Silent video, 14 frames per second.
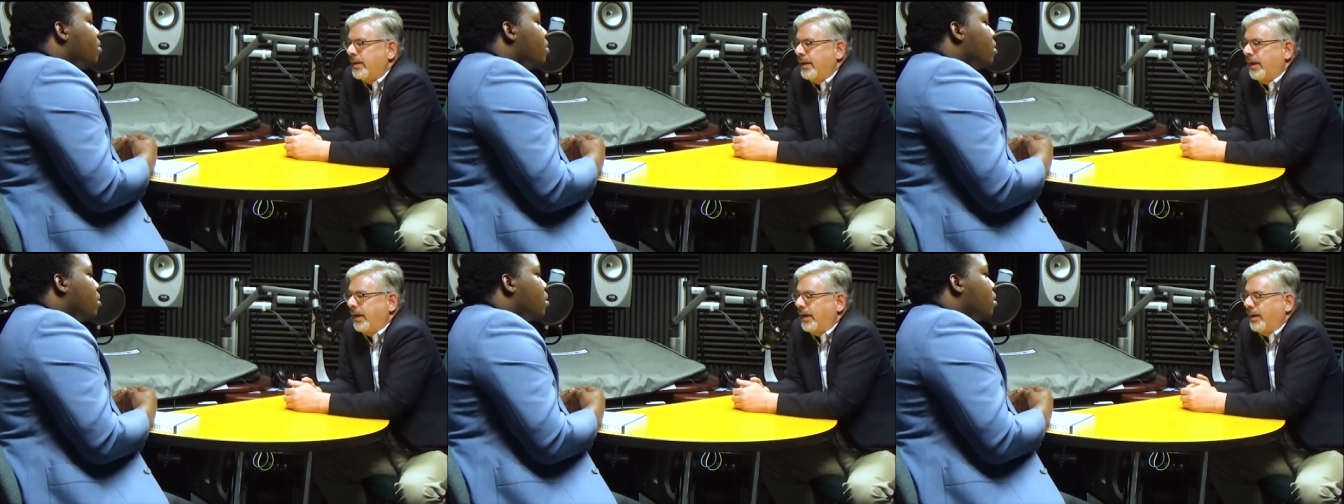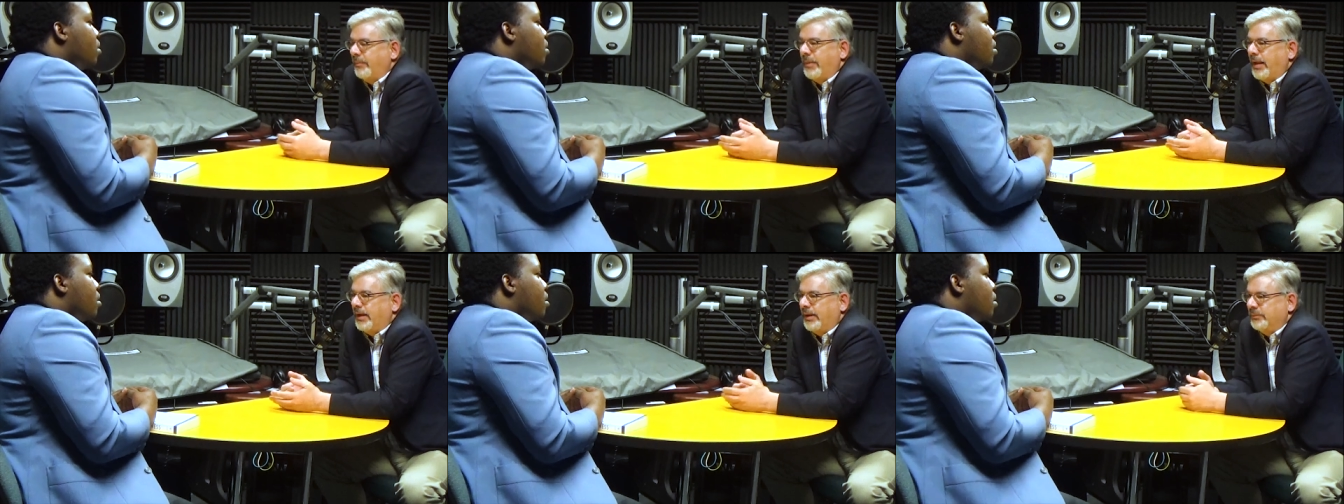Mm. Uh, and I'm
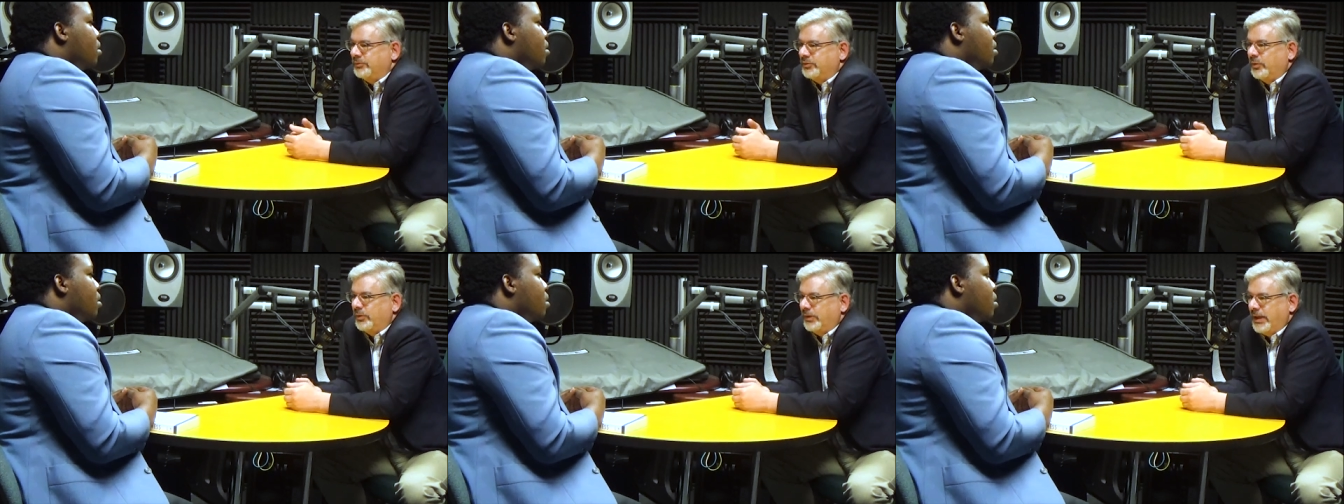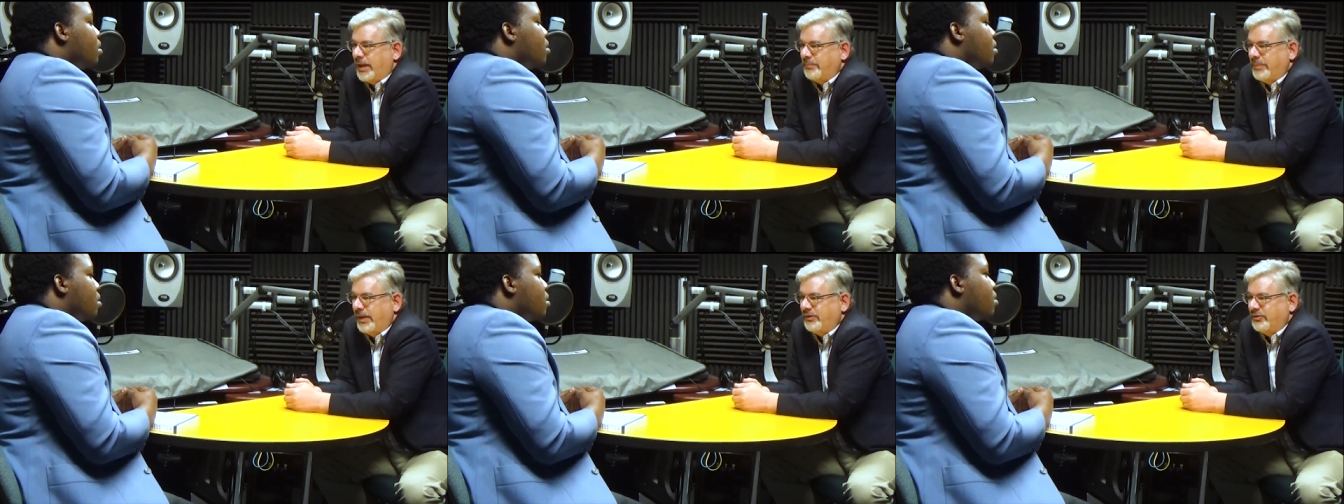not, I'm certainly
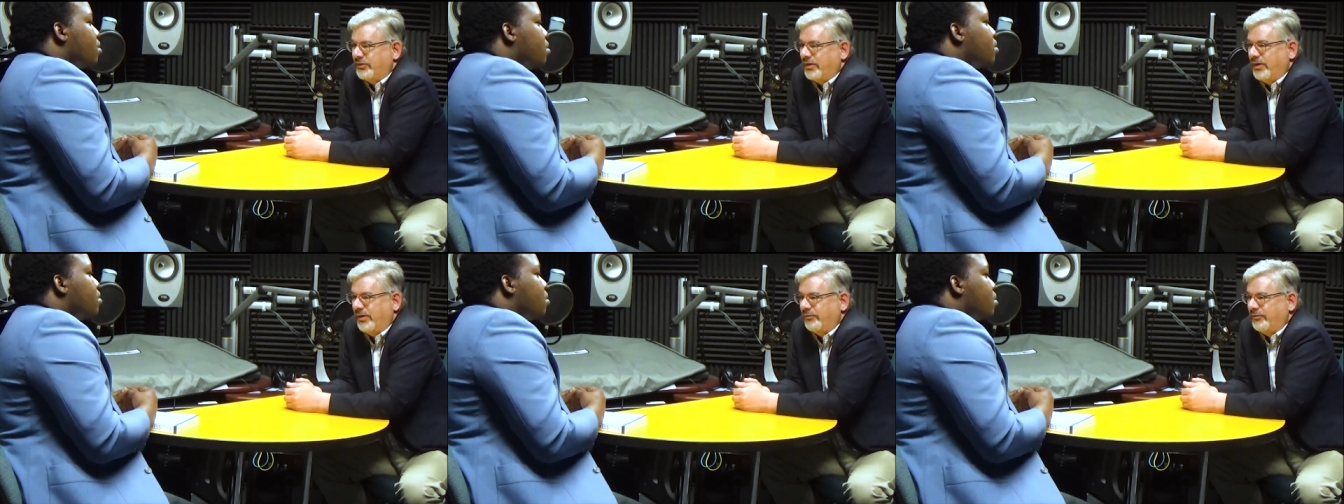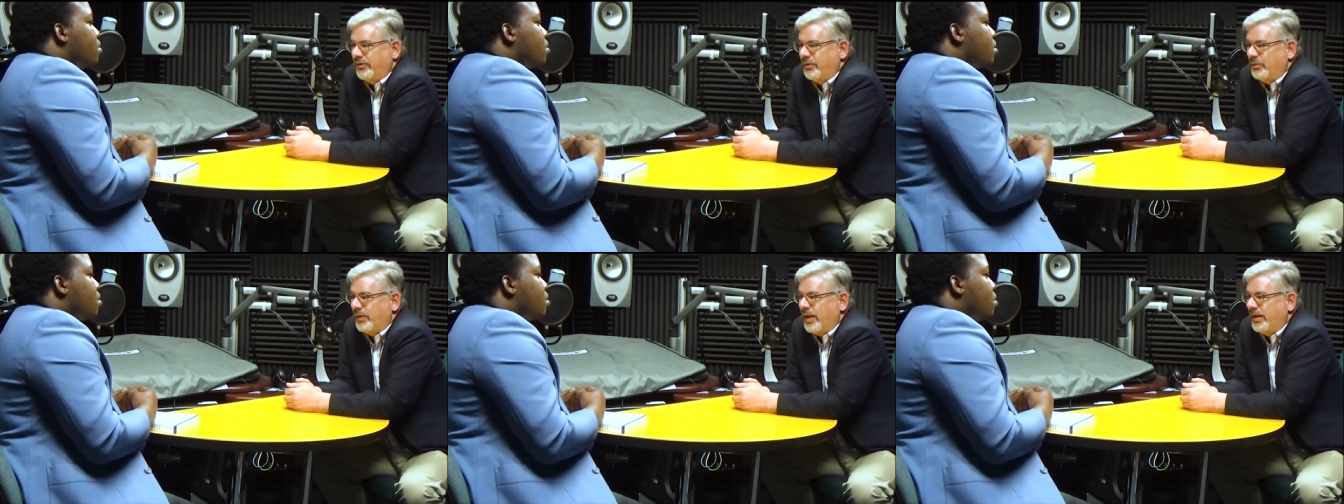not patient enough
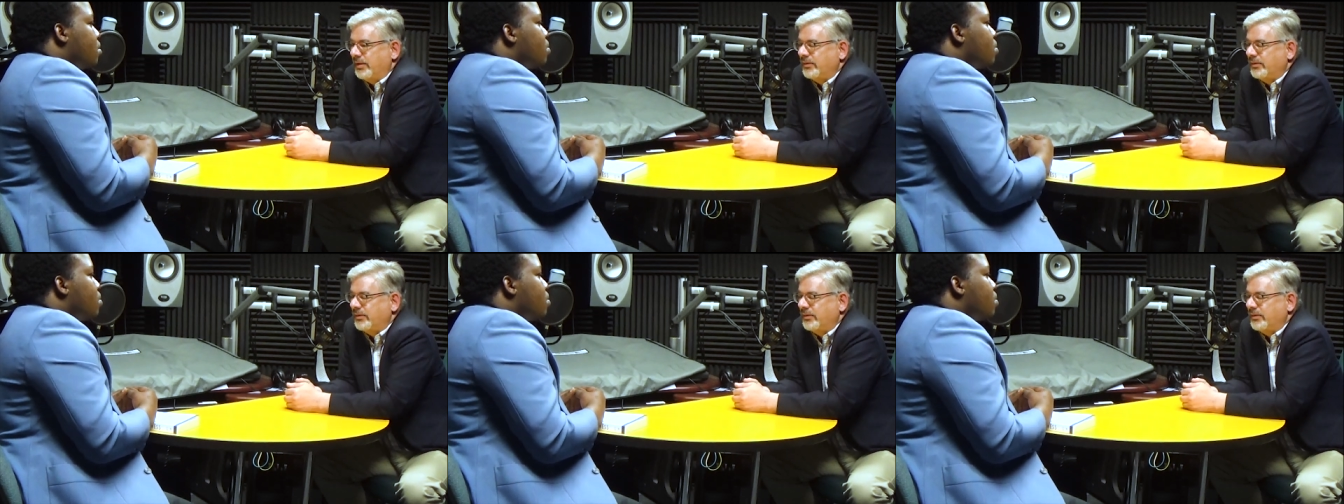to do that.